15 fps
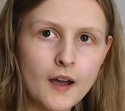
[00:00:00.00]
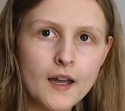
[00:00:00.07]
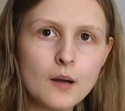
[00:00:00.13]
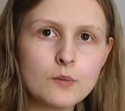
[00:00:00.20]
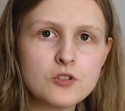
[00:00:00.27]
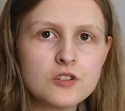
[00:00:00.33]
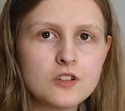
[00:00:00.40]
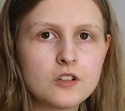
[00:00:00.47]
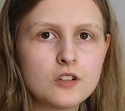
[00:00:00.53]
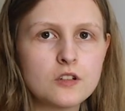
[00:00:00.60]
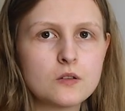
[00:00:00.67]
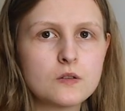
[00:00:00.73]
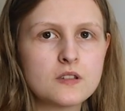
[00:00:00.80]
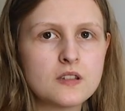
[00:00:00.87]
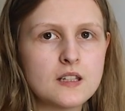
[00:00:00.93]
I am just going to
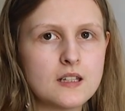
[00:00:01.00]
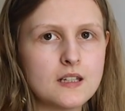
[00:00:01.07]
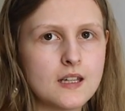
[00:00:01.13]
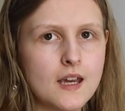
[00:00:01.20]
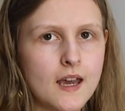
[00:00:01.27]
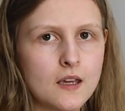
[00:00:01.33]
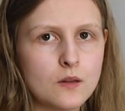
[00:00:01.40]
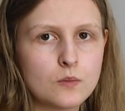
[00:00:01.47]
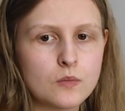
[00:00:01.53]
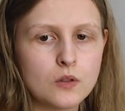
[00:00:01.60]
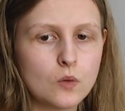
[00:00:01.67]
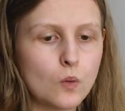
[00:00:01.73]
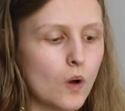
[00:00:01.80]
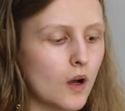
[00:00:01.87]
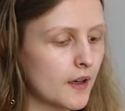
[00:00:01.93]
use the
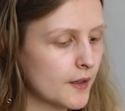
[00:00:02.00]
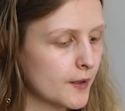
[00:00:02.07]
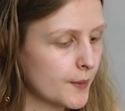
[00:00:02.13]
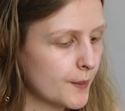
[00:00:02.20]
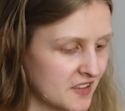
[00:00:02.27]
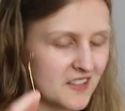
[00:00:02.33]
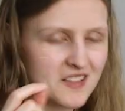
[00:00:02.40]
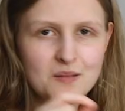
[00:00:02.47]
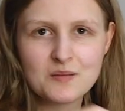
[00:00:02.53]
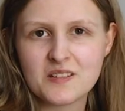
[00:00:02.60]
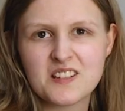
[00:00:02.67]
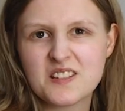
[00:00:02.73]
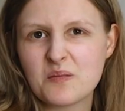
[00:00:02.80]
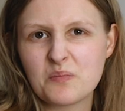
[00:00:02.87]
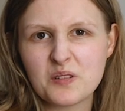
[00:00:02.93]
8mm wire, because that seems
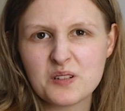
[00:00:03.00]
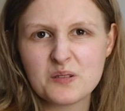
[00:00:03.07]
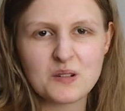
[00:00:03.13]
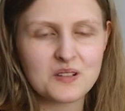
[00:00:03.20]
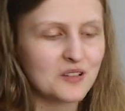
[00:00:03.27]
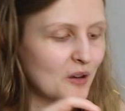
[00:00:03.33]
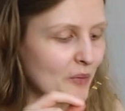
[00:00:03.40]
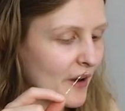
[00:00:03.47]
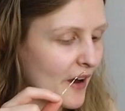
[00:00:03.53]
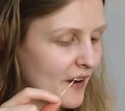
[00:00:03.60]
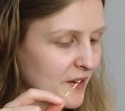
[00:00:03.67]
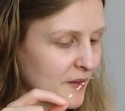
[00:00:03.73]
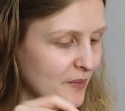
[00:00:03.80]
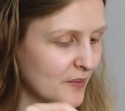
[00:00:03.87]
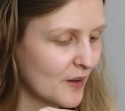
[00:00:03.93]
like the simplest way to go about
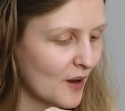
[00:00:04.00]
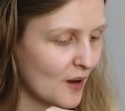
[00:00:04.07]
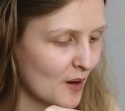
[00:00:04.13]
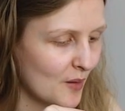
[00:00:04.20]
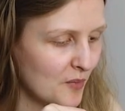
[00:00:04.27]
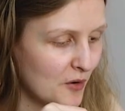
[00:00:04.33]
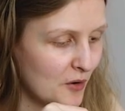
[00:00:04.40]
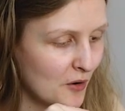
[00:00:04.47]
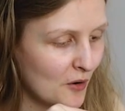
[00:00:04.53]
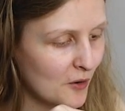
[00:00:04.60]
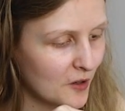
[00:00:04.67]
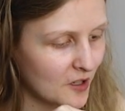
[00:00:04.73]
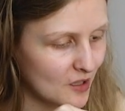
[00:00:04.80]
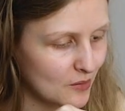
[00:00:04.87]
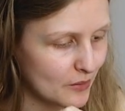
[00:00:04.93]
it. I'm
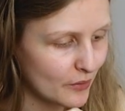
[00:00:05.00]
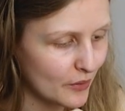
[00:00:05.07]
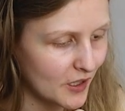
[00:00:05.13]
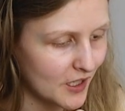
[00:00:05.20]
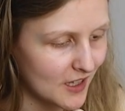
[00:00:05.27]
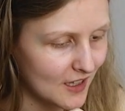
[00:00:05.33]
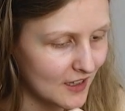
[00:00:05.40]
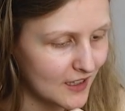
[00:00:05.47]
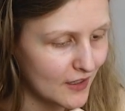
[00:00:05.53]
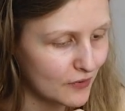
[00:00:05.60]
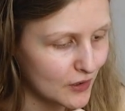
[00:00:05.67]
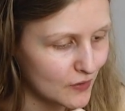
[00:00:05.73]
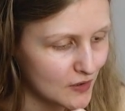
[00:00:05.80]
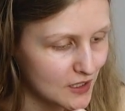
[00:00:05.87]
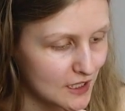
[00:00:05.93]
not going to be putting the
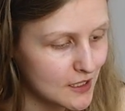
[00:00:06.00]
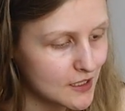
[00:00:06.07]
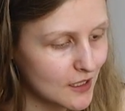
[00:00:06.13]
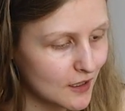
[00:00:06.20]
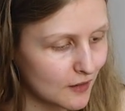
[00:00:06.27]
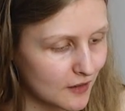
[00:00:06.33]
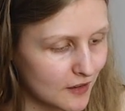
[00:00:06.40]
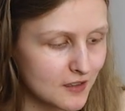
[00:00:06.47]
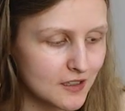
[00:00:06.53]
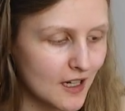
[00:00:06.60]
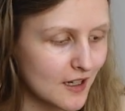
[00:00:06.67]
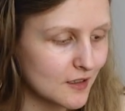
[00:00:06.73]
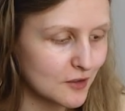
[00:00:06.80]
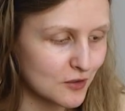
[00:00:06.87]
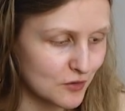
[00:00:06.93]
level of detail that
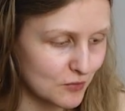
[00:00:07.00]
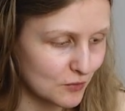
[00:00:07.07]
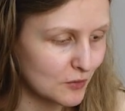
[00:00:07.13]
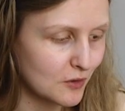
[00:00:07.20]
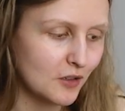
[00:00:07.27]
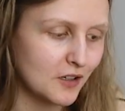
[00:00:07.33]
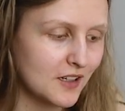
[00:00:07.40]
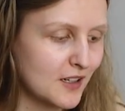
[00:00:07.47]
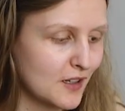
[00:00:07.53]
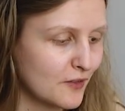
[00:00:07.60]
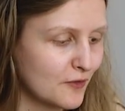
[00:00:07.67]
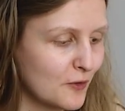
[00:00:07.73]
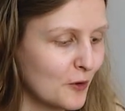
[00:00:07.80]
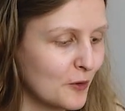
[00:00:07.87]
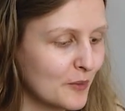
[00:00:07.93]
Dan has drawn on here
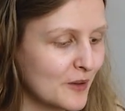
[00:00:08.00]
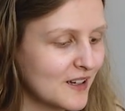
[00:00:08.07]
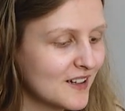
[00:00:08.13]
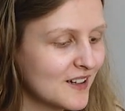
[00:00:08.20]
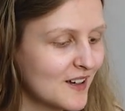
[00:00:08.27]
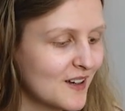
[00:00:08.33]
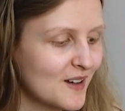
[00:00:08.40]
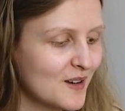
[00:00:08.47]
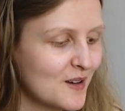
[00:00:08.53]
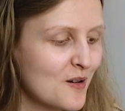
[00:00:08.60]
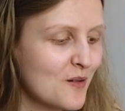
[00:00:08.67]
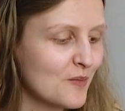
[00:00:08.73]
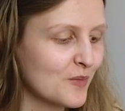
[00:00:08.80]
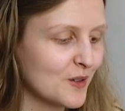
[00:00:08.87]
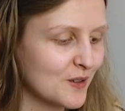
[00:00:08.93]
for me,
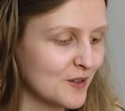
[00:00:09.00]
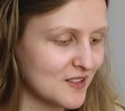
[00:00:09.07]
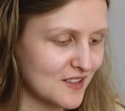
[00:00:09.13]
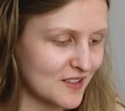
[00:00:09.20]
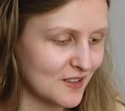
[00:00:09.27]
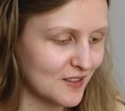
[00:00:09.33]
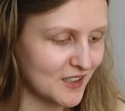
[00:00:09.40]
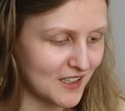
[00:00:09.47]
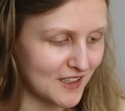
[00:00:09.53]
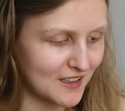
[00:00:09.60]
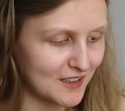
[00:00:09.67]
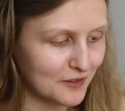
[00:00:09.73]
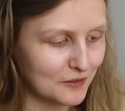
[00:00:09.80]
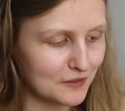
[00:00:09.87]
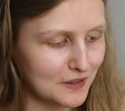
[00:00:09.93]
because it's got like a
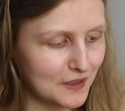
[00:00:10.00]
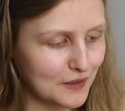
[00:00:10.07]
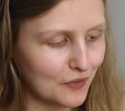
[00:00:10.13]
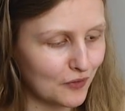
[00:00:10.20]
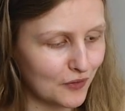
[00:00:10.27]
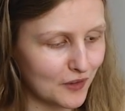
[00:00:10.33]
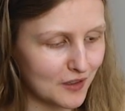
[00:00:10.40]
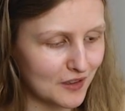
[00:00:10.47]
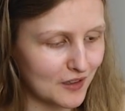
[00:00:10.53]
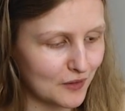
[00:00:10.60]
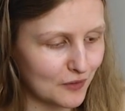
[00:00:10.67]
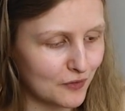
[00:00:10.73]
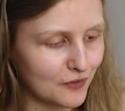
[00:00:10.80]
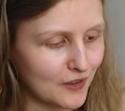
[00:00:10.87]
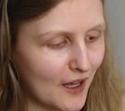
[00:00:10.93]
little leaf and a
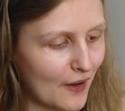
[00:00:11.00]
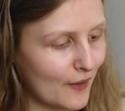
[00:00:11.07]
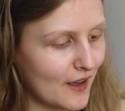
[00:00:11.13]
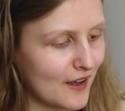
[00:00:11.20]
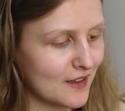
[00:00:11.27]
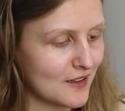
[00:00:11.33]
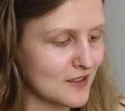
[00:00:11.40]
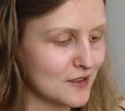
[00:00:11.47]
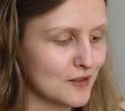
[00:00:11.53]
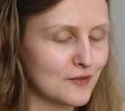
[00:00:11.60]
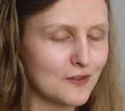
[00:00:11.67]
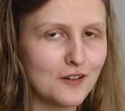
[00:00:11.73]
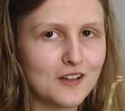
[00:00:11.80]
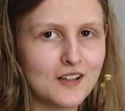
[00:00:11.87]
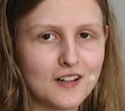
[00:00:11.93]
little flower head and
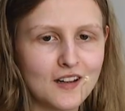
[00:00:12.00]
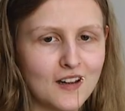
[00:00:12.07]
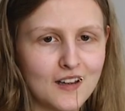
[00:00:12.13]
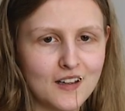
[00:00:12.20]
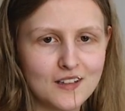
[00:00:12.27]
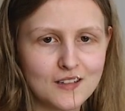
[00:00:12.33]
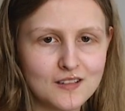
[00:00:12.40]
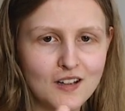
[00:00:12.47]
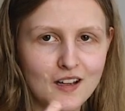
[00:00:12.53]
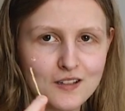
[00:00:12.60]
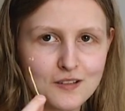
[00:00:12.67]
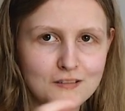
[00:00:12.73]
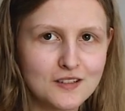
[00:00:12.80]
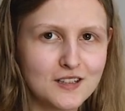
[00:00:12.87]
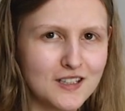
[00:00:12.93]
stuff on it, and I
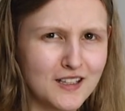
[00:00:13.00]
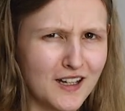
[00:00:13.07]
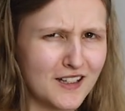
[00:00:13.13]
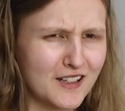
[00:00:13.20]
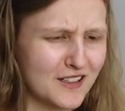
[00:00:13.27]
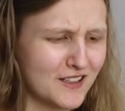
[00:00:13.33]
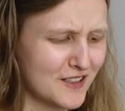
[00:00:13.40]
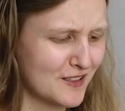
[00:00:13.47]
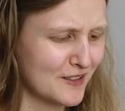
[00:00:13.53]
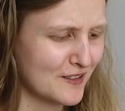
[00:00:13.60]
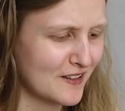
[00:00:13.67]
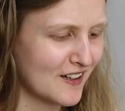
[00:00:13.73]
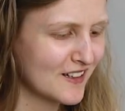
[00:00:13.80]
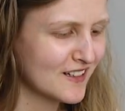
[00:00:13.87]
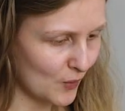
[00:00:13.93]
don't think I can do
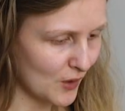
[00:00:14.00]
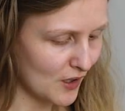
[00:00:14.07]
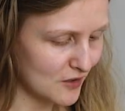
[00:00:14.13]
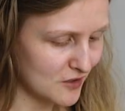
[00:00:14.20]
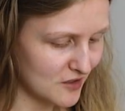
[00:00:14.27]
that. We are